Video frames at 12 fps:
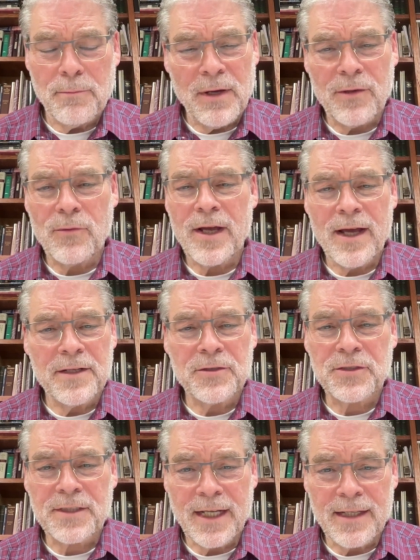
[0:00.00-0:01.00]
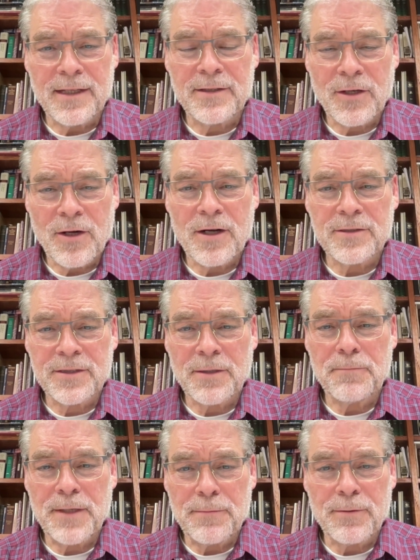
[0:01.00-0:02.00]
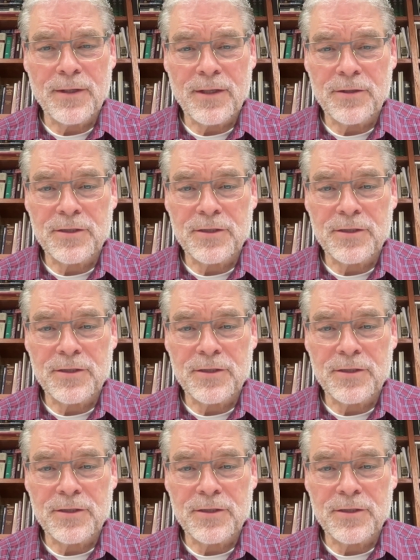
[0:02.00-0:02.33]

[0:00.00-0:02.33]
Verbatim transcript: by the way, I understand that there are some people that are